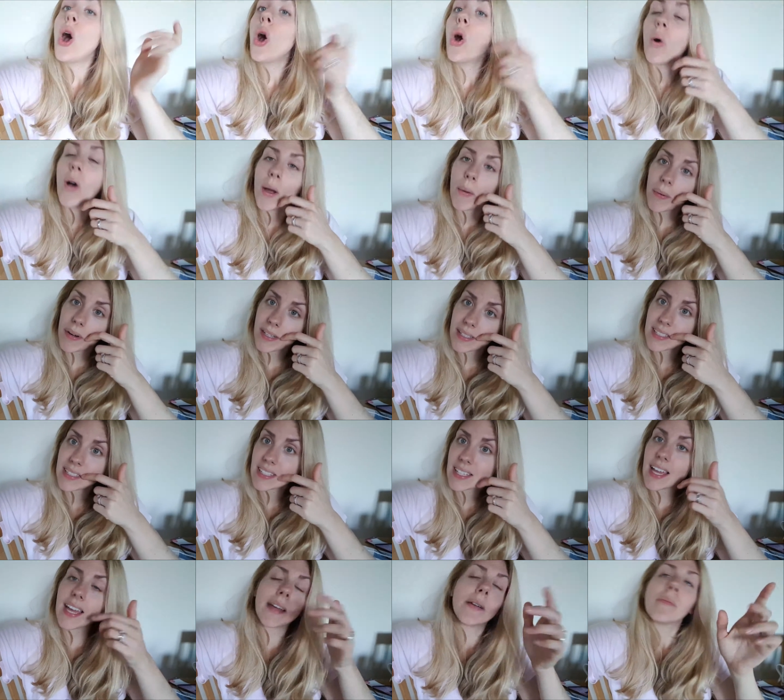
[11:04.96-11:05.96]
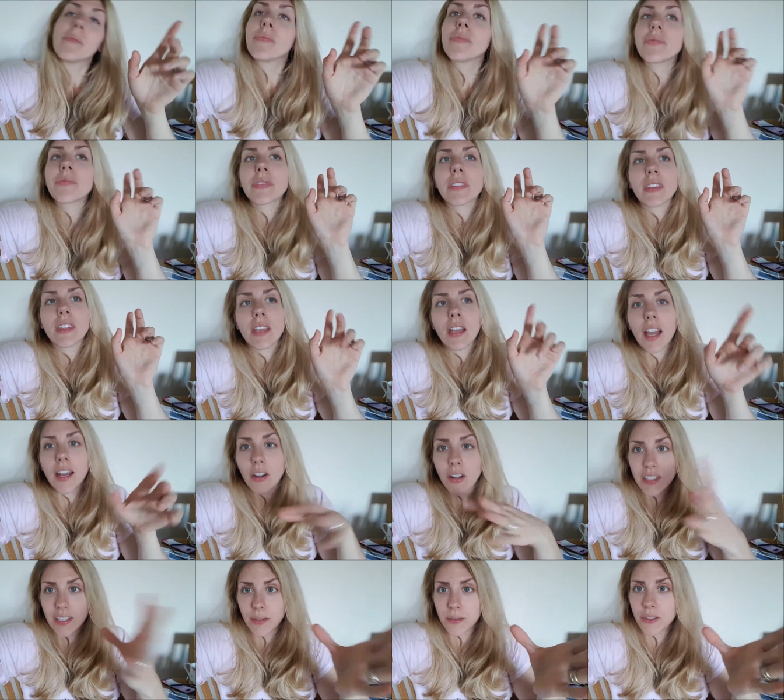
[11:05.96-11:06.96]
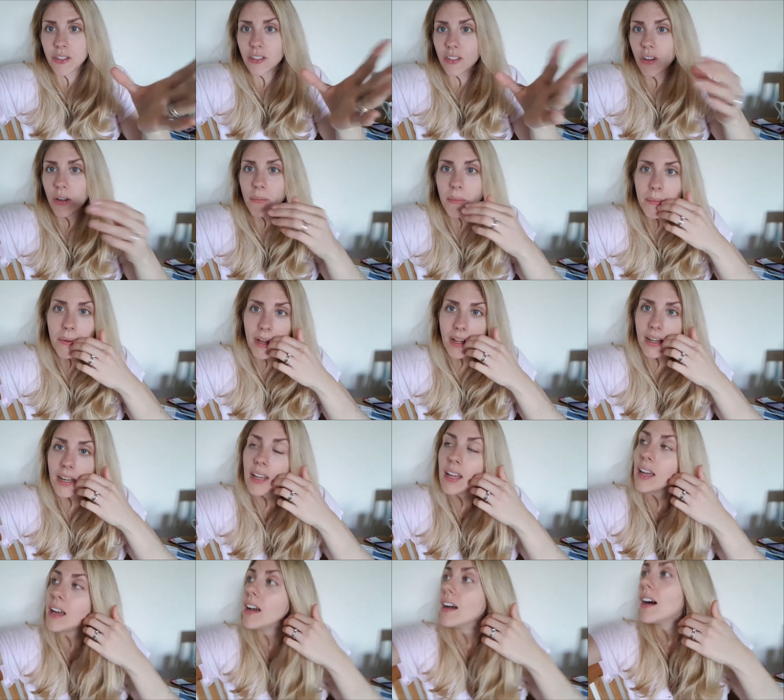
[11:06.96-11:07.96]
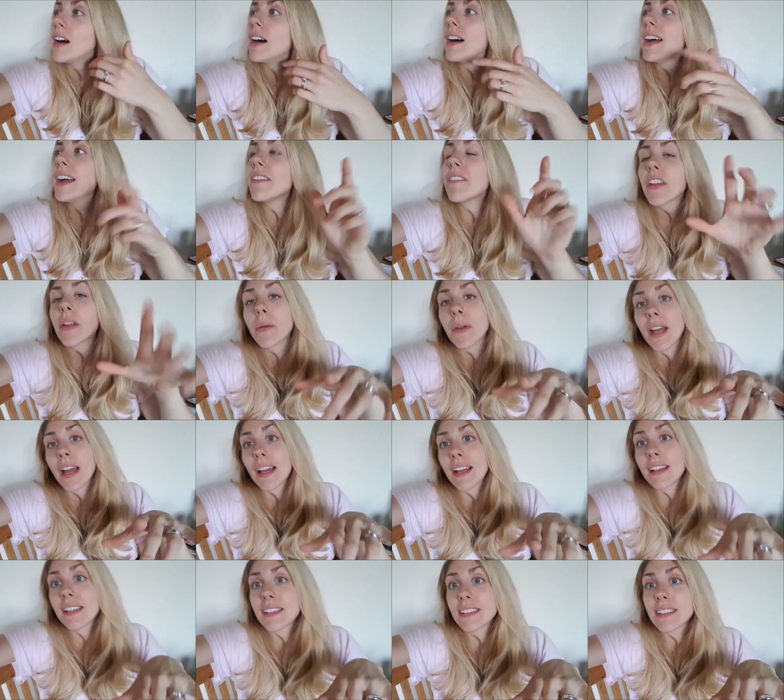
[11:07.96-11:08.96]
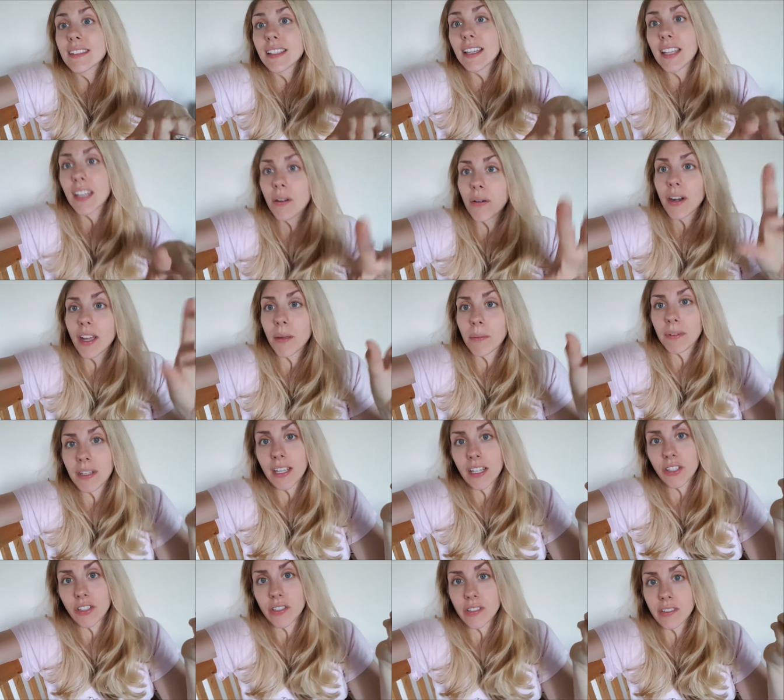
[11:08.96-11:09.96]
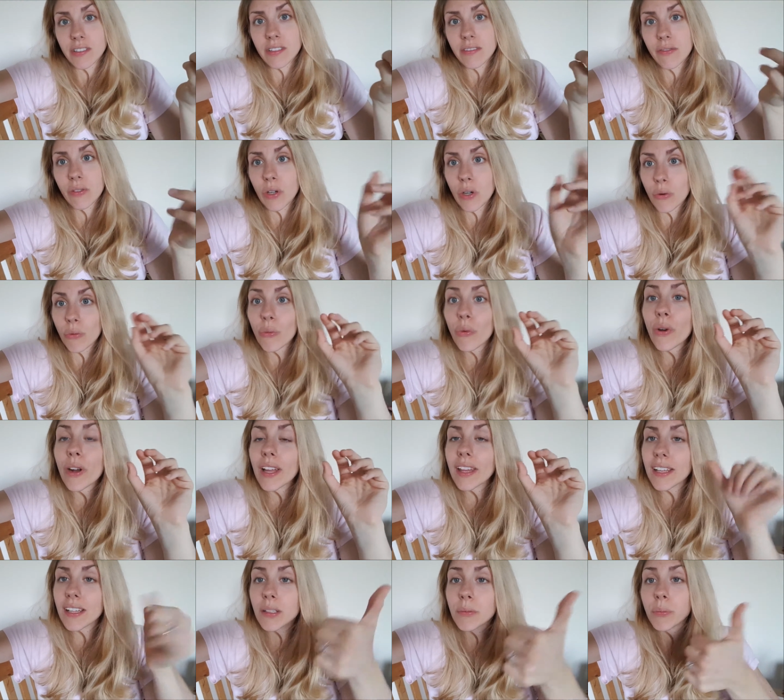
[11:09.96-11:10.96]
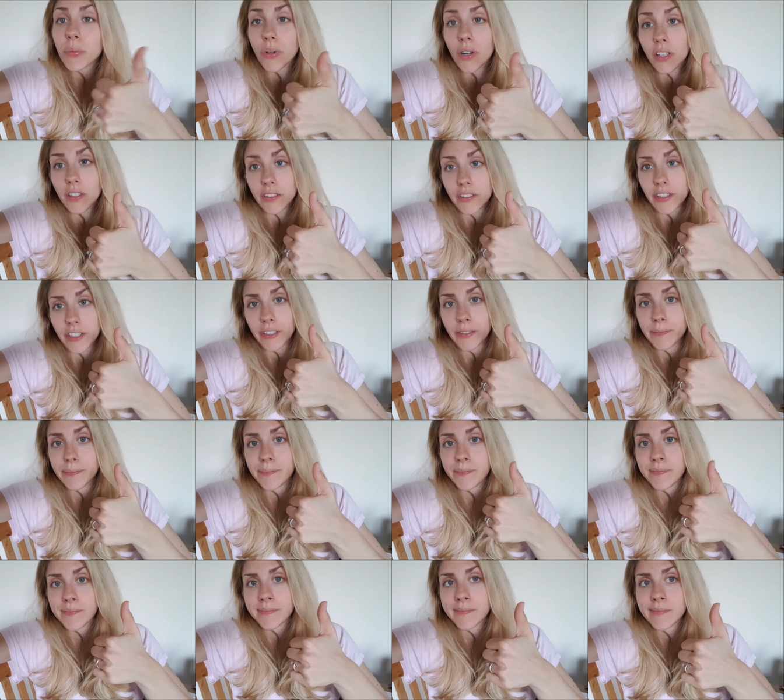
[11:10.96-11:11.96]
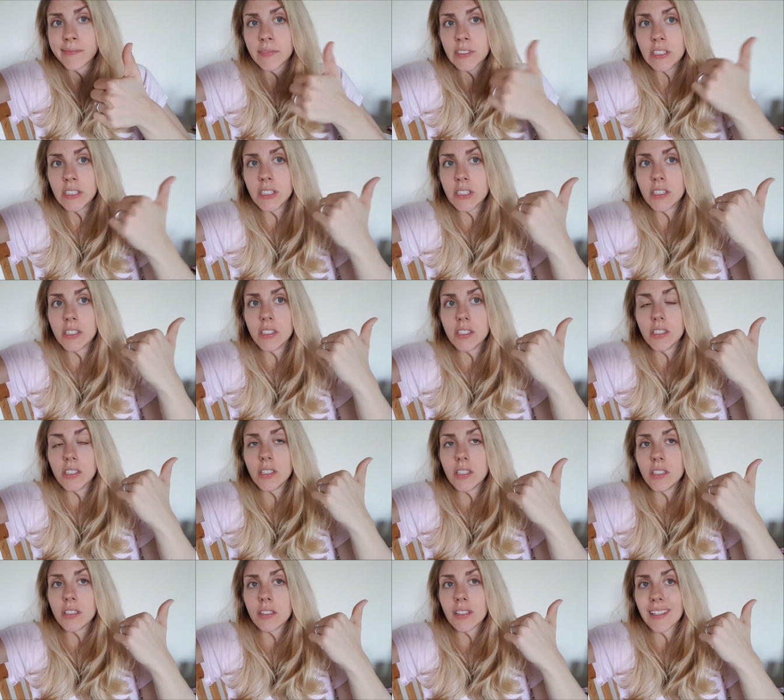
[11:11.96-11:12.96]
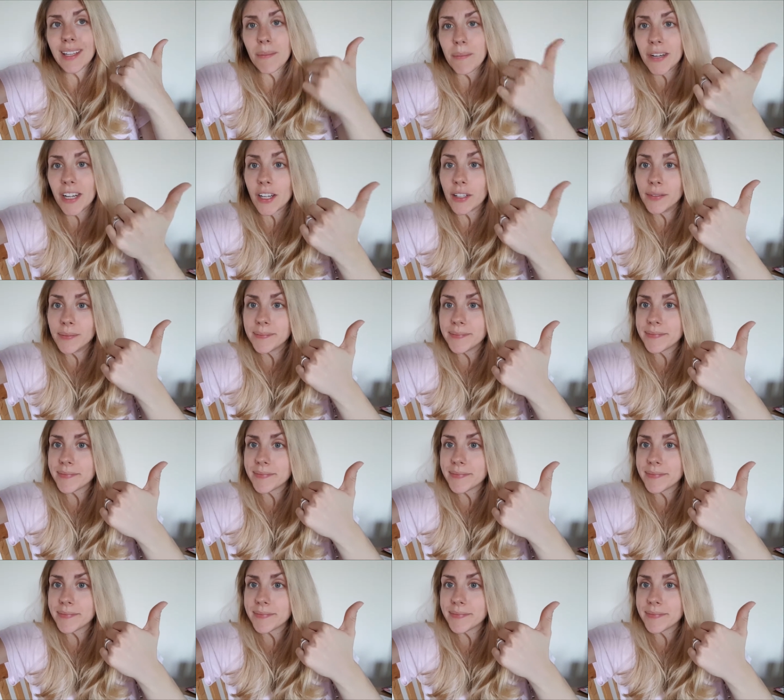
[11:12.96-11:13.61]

oh, I wanted to say I know I said I was just going, but I'm not. If anyone has any recommendations for a really good bronzer, let me know.